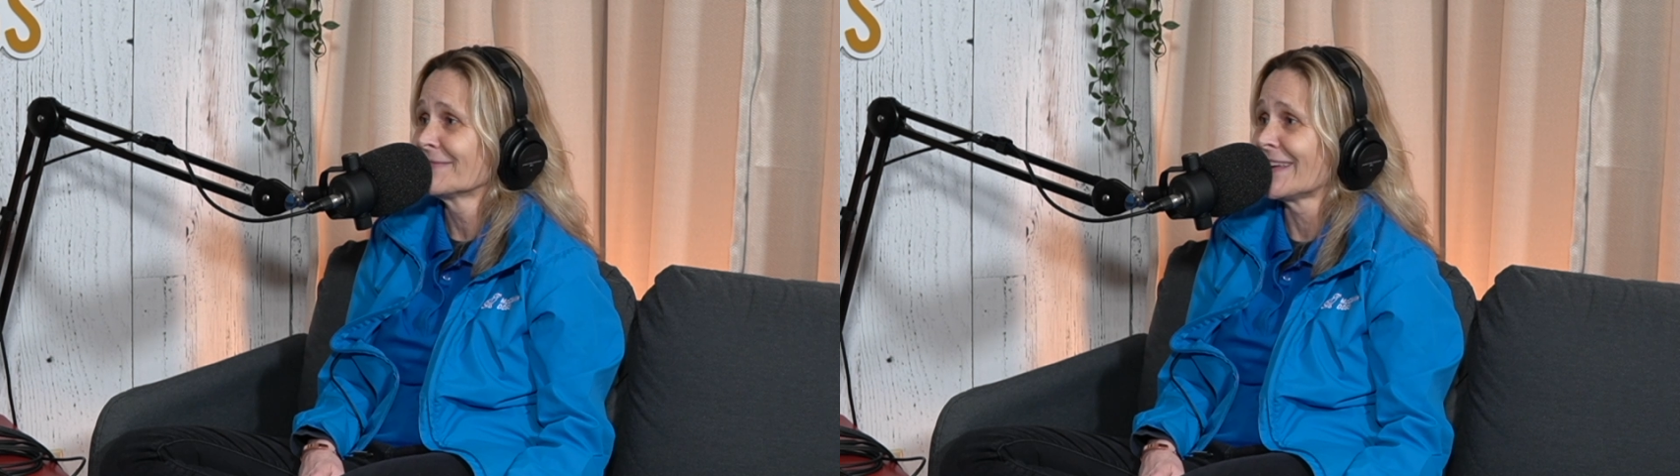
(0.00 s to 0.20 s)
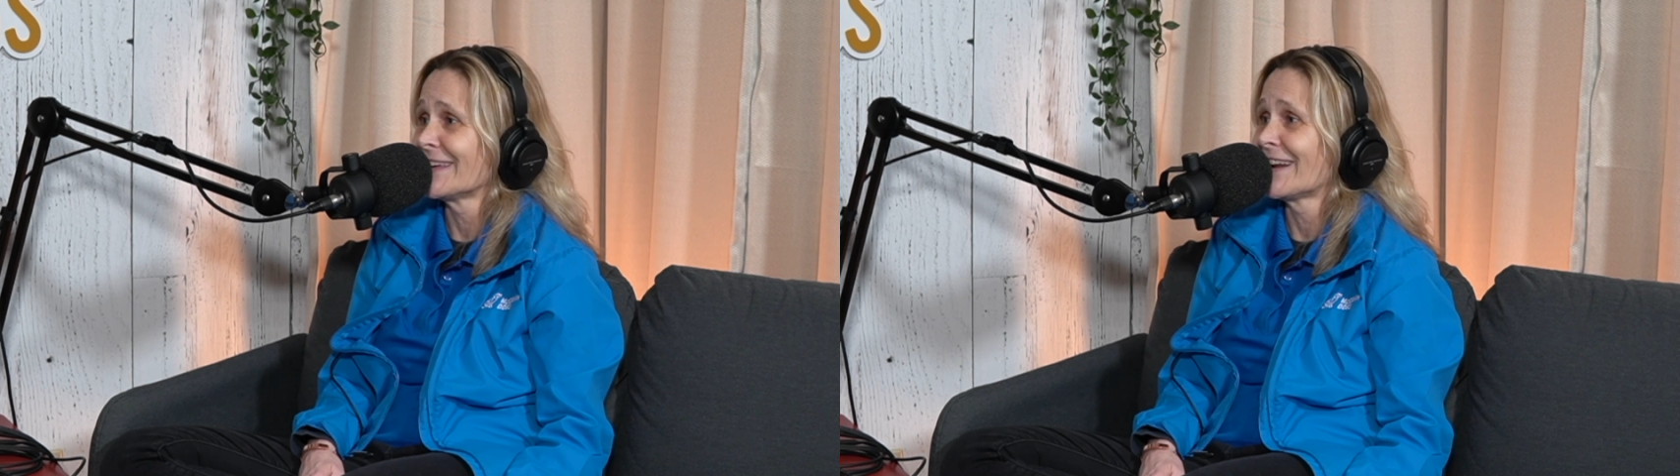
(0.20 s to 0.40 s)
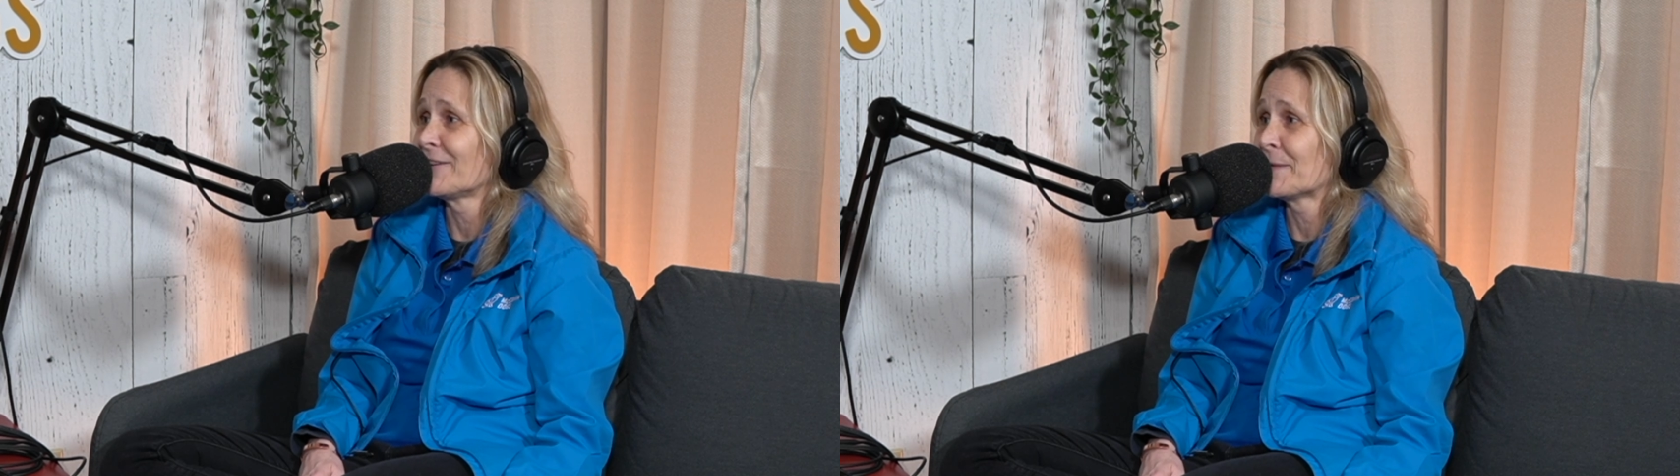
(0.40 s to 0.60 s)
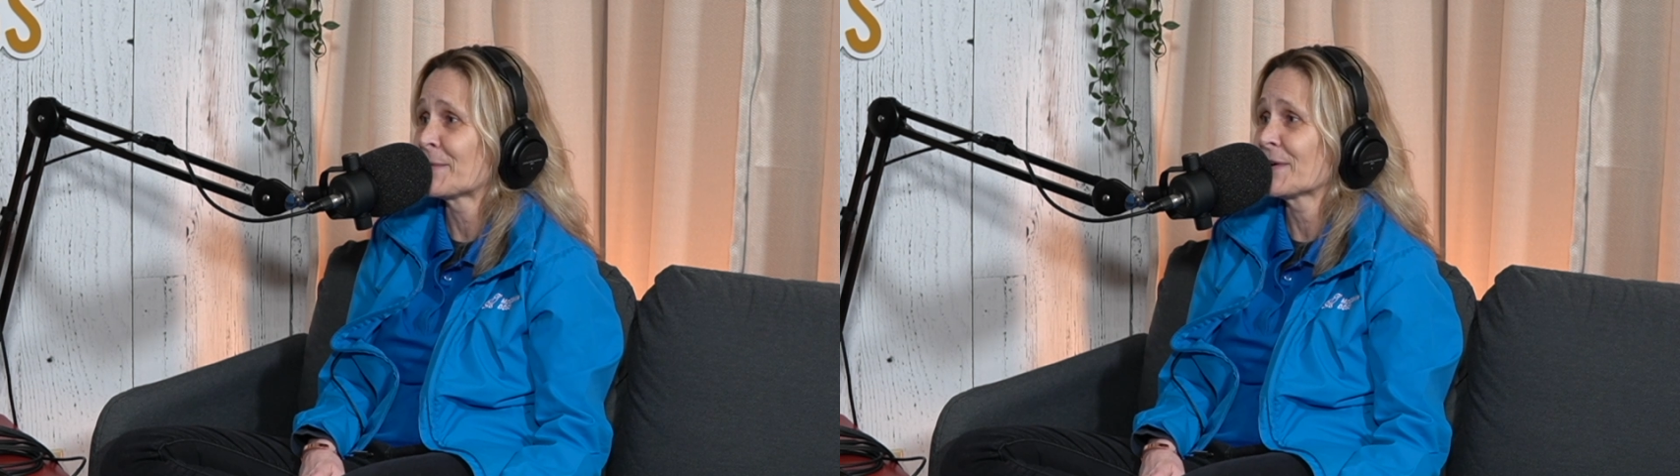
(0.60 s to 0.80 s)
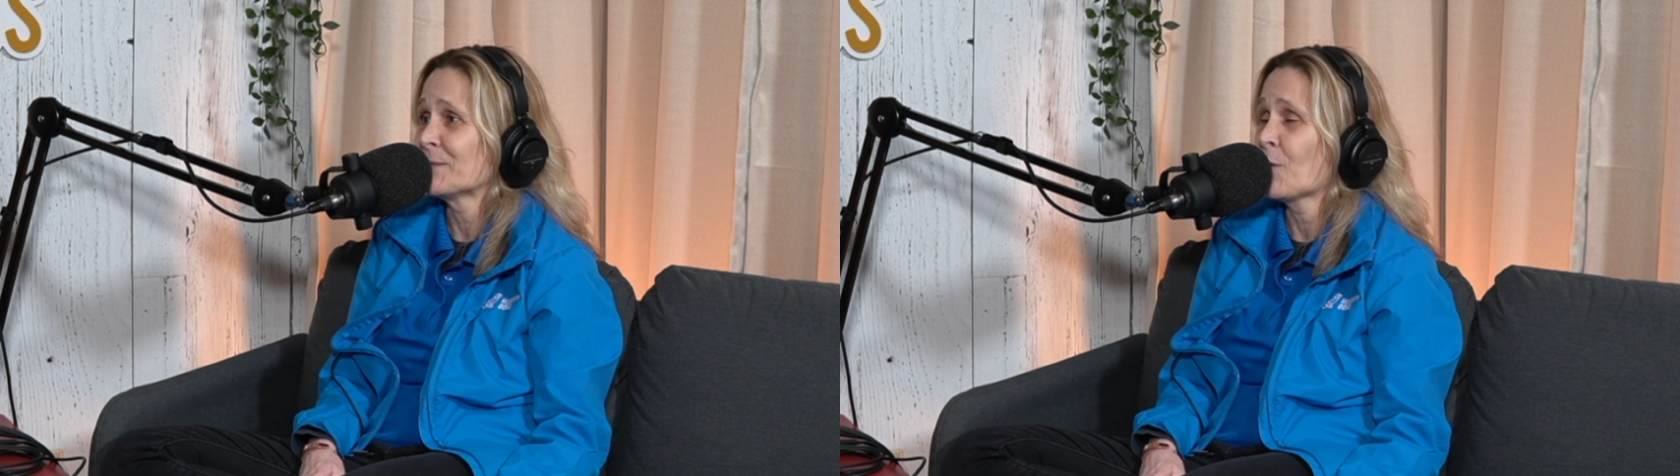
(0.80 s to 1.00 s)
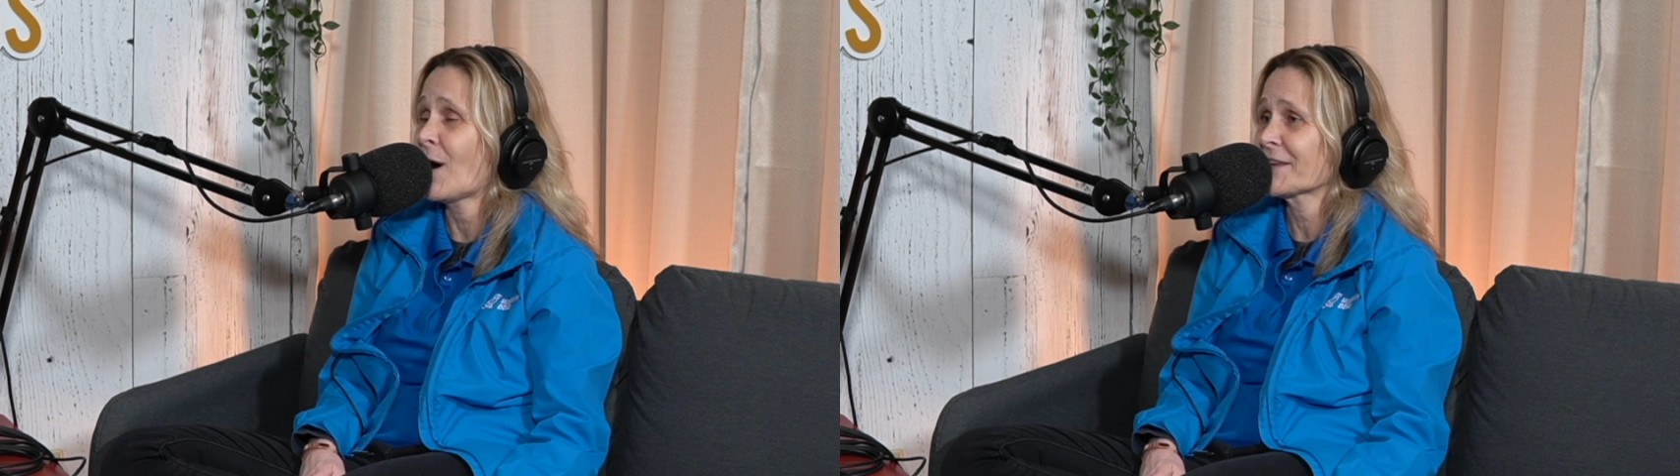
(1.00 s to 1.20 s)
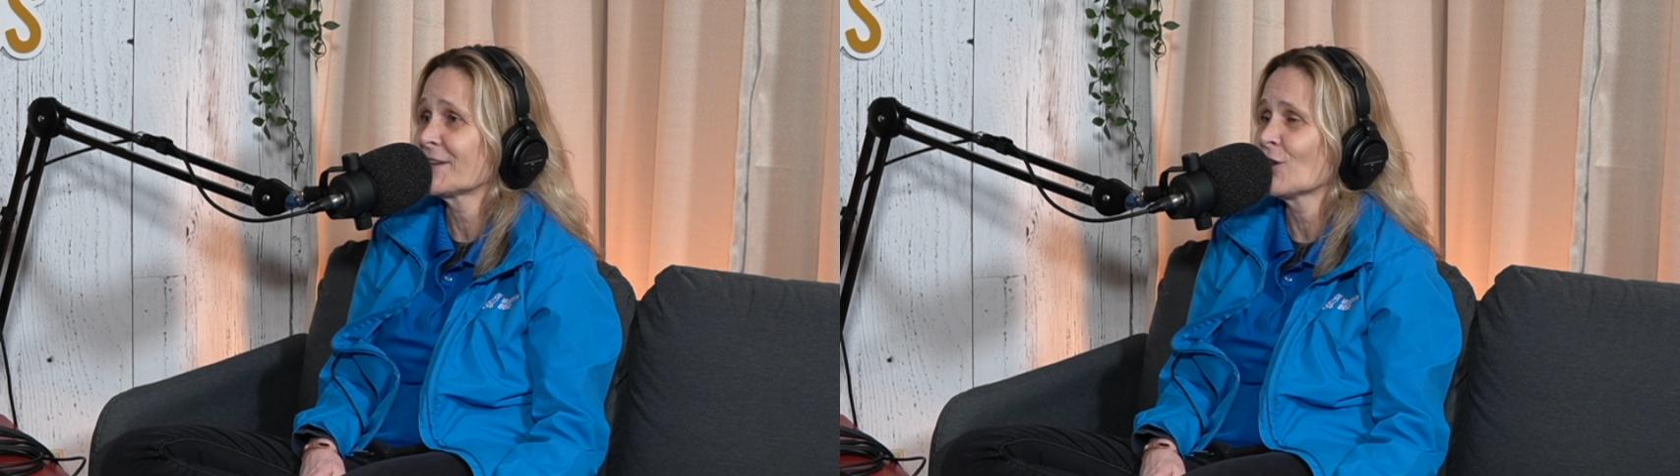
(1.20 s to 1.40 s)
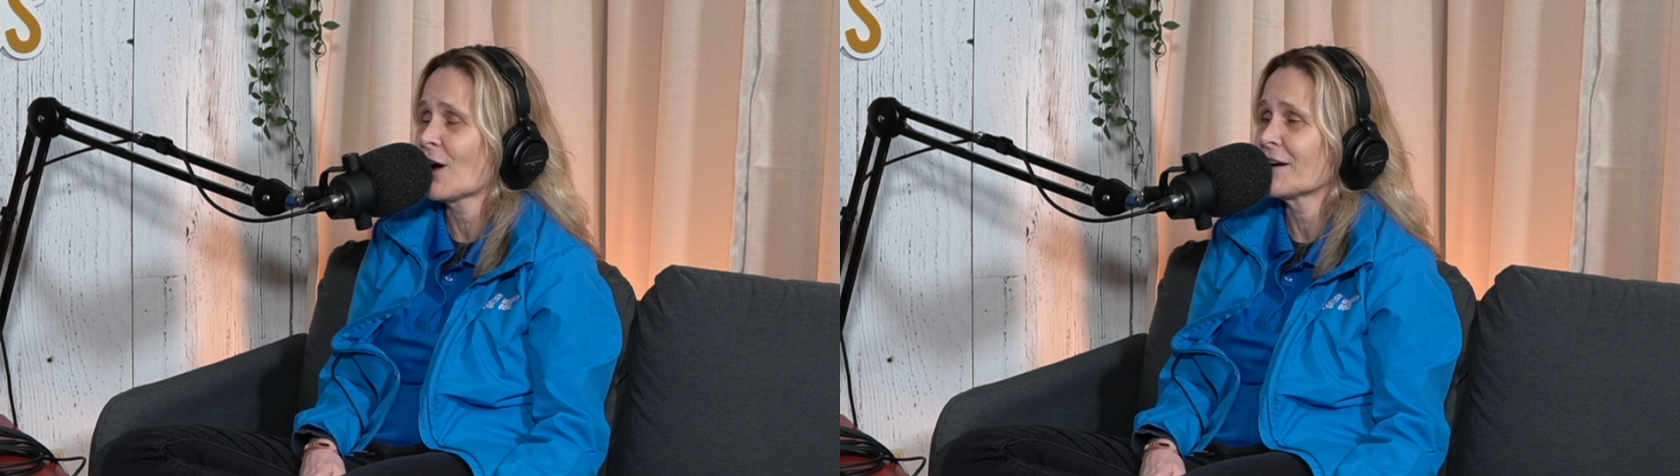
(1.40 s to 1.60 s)
And I remember him
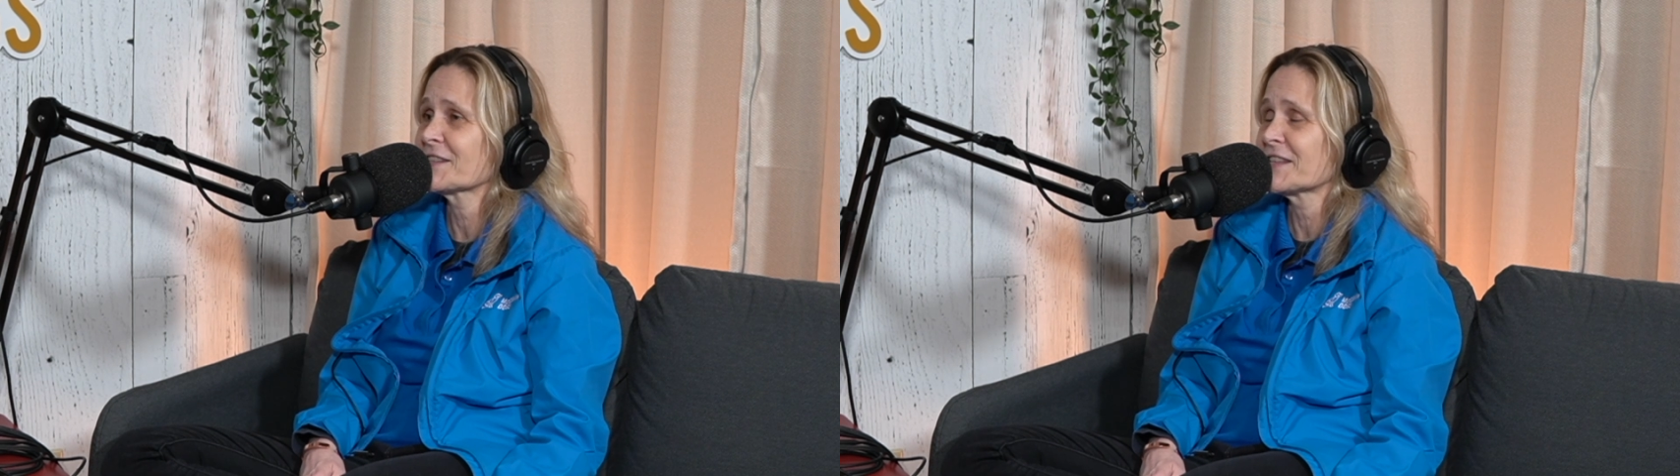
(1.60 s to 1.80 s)
walking along,